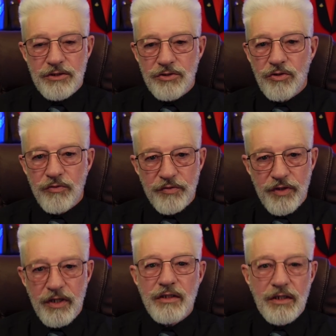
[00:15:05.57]
sort of
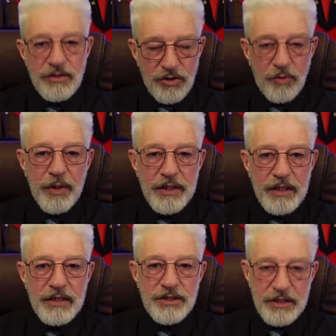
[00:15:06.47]
your top end of
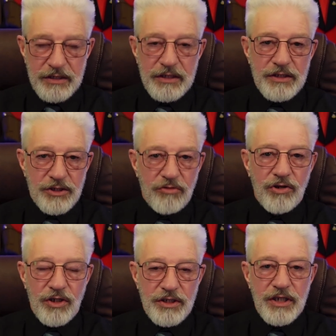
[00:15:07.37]
your 60s, your
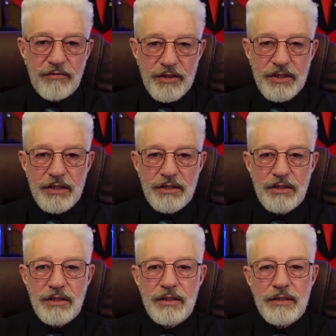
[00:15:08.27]
early 70s,
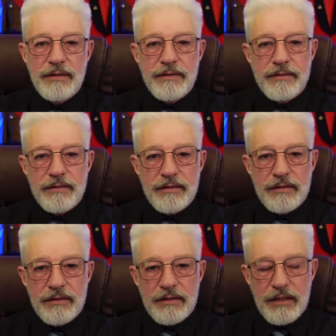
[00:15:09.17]

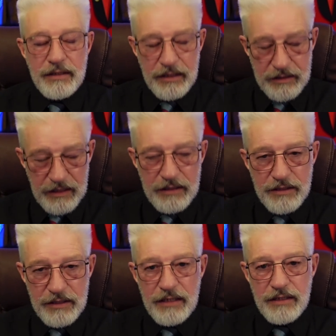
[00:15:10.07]

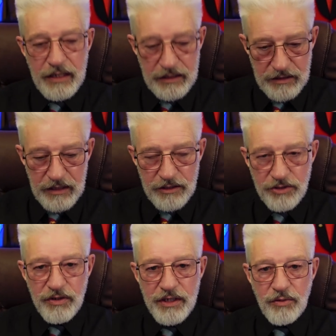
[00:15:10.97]
they tend to
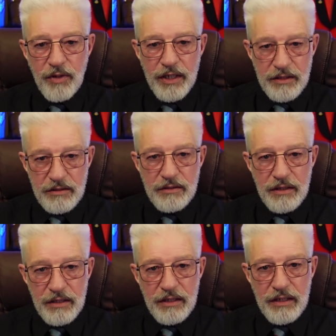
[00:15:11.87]
shrink away,
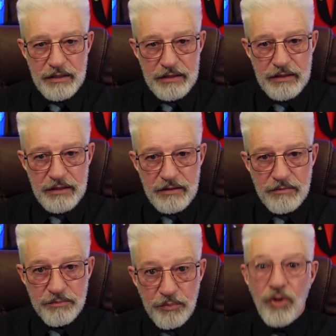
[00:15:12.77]
and
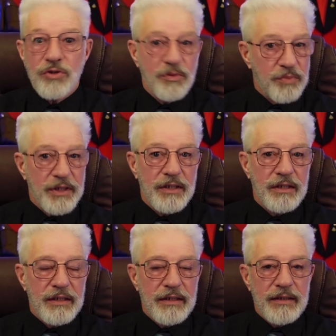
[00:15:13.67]
possibly
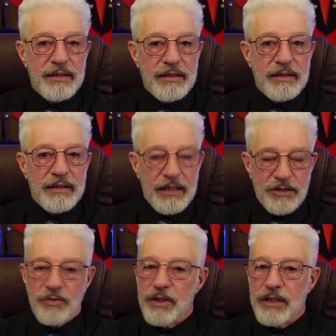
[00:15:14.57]

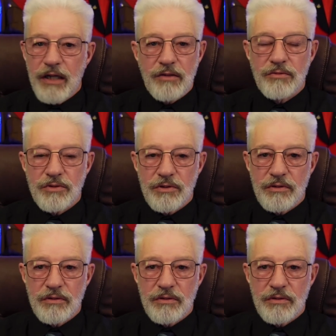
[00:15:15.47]
that's when it goes.